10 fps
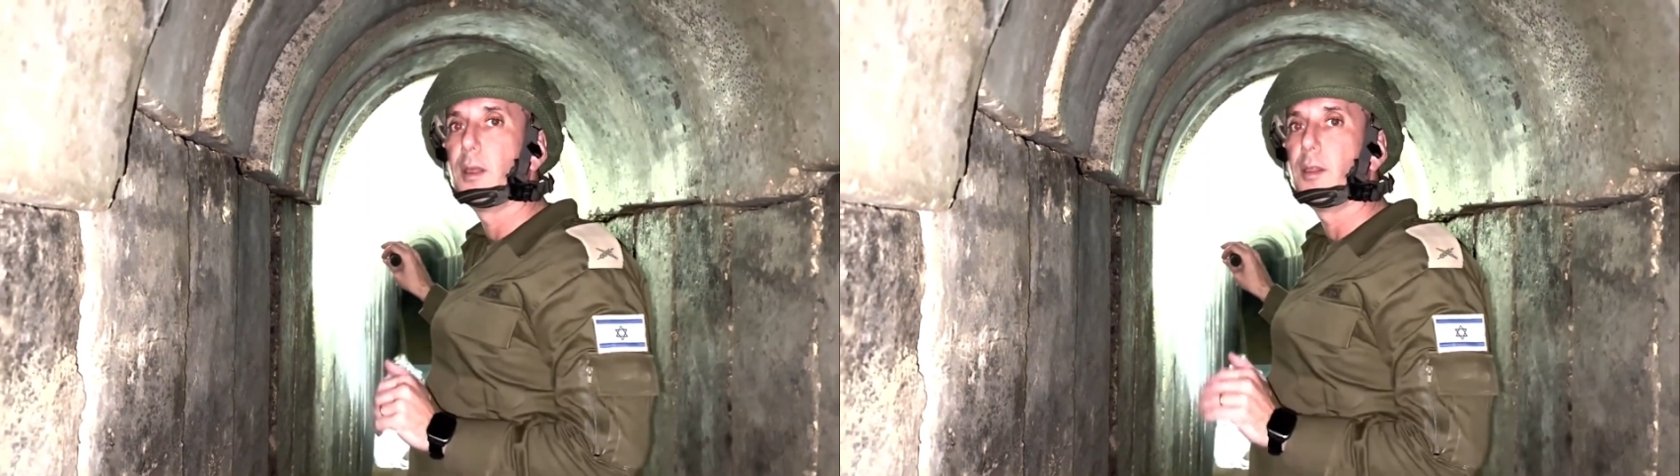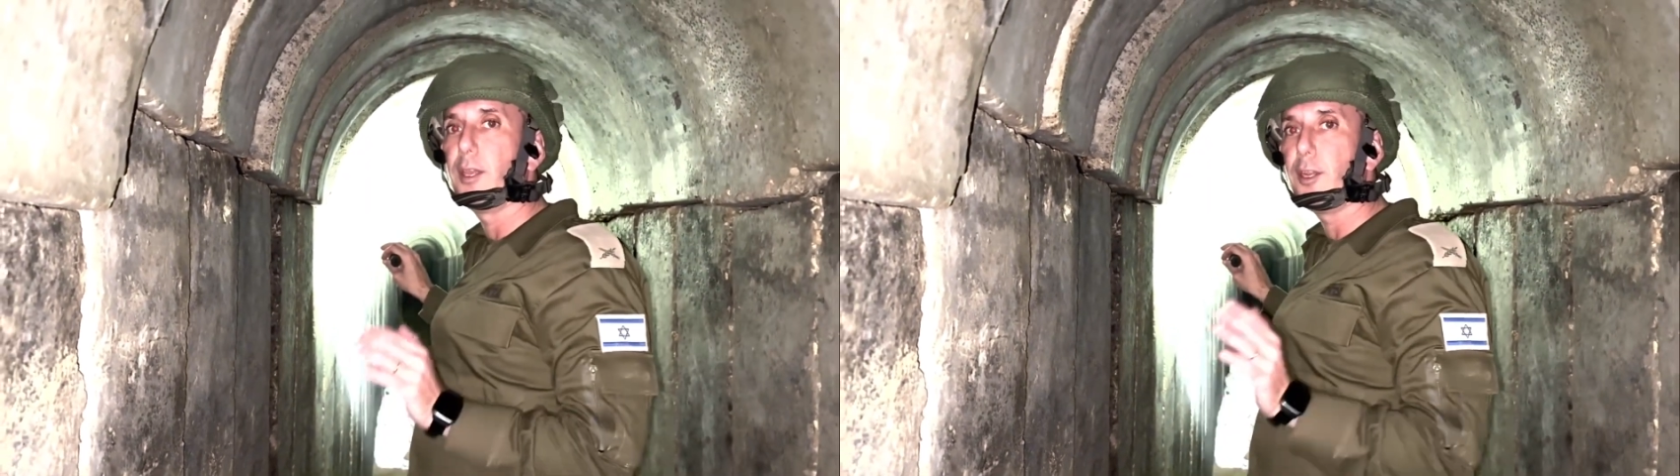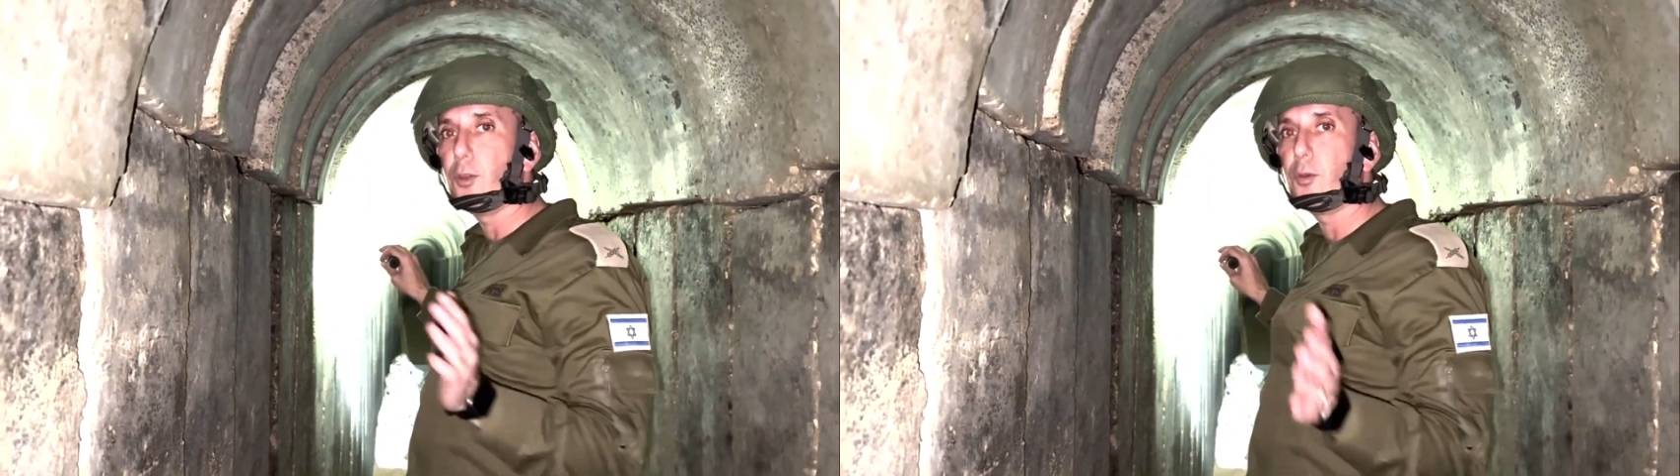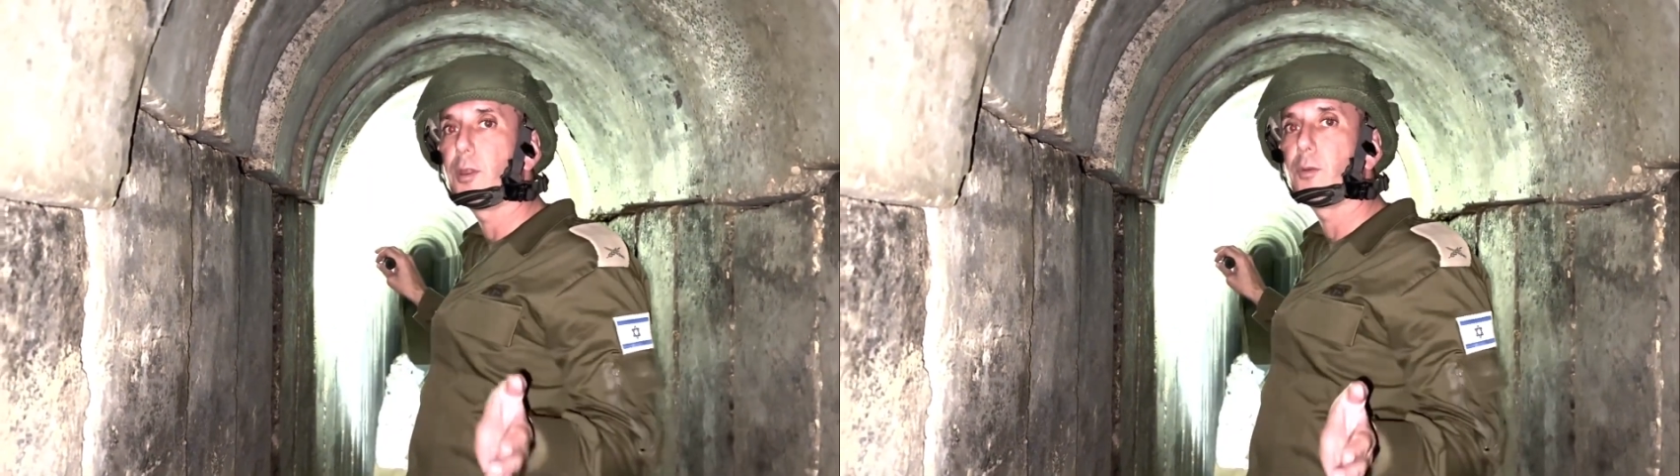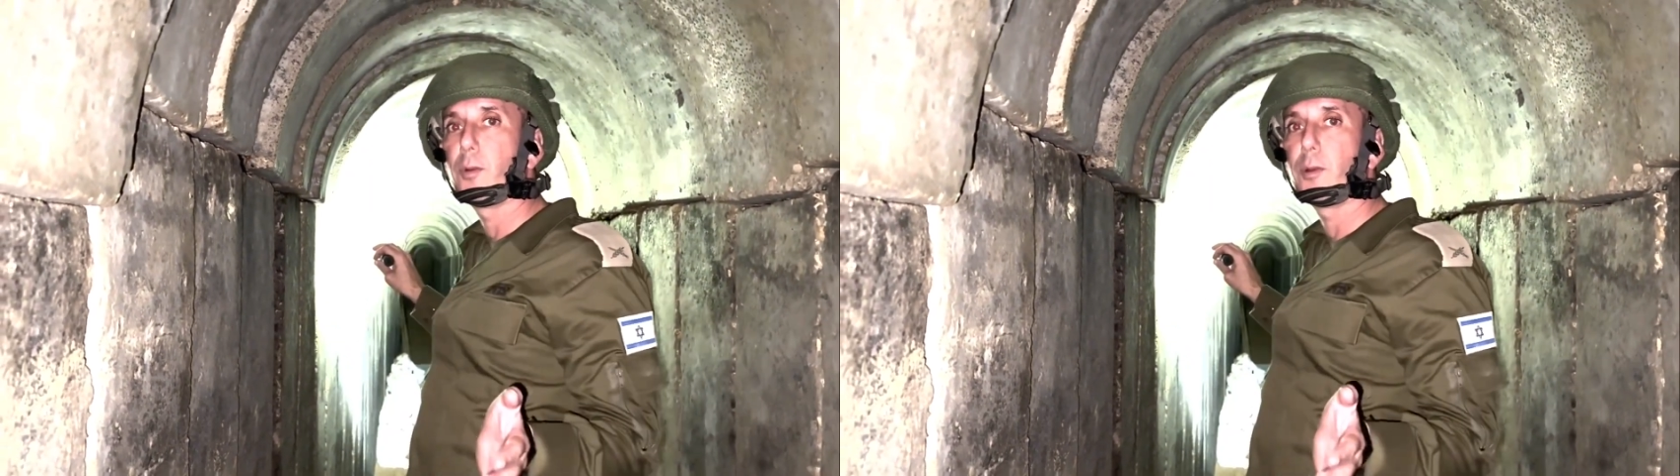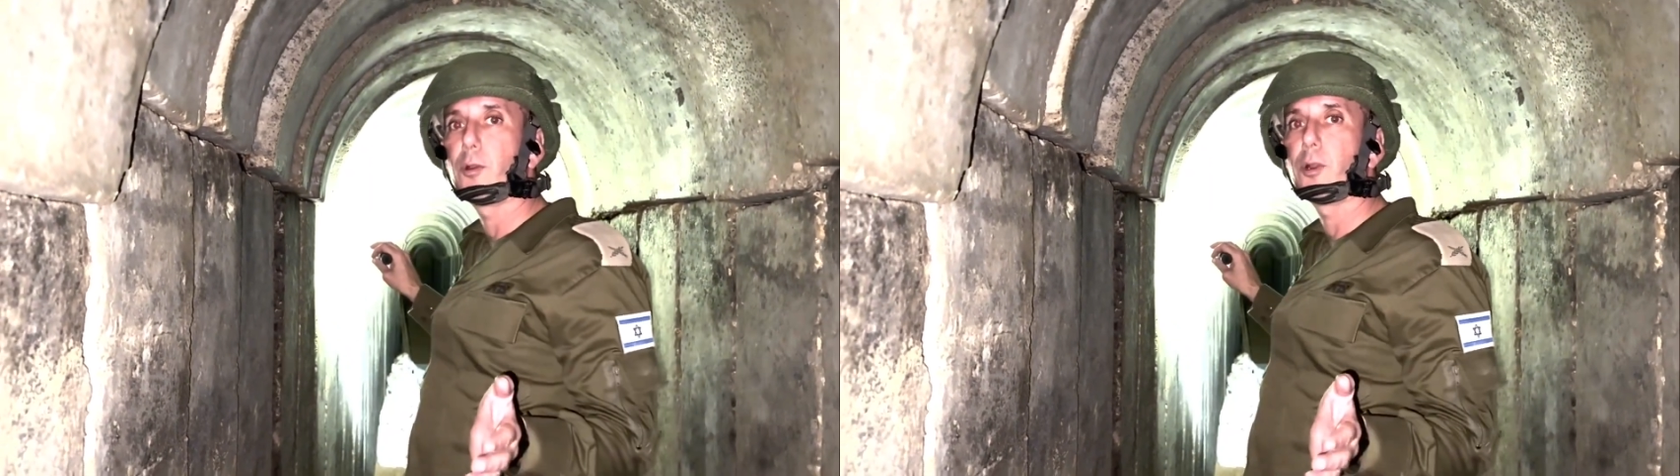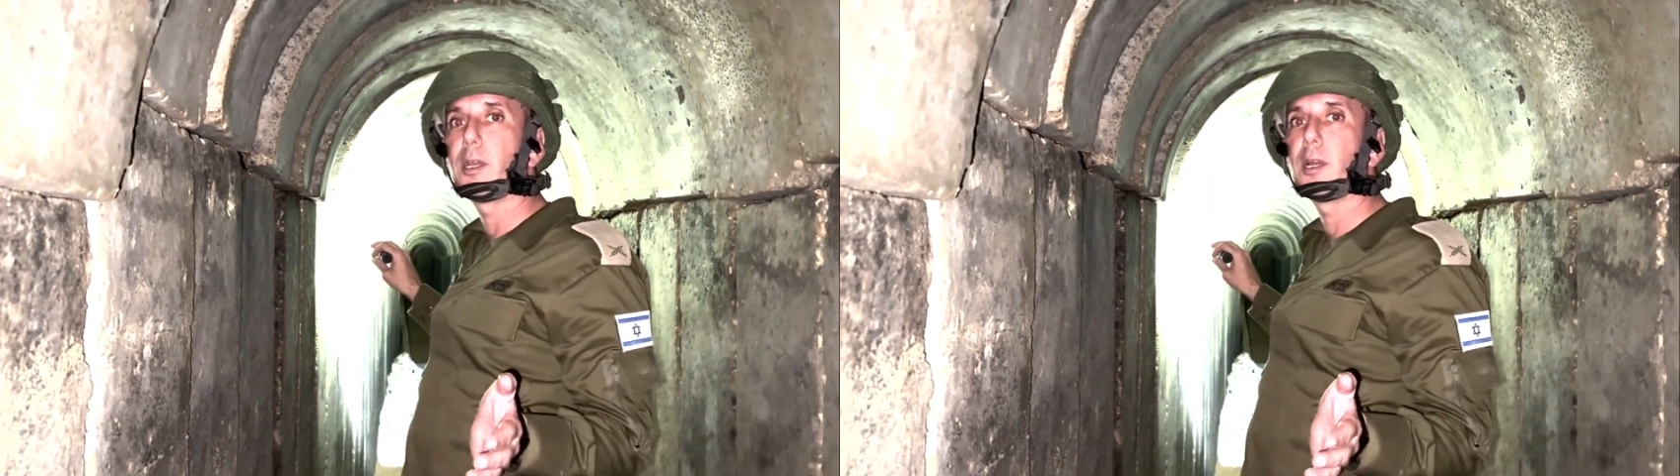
They knew that we were going to